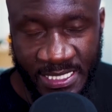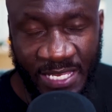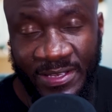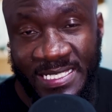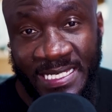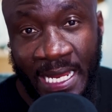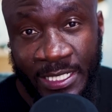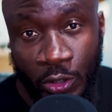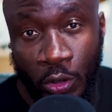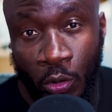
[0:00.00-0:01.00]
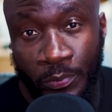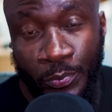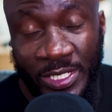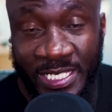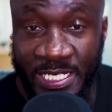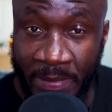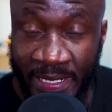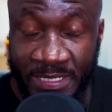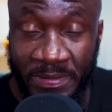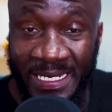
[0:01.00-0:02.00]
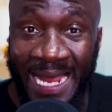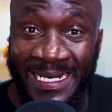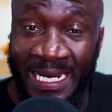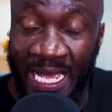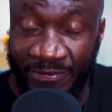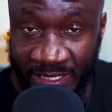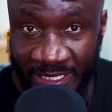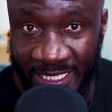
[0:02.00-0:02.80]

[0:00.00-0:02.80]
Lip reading: 79-year-old British man has been unalived in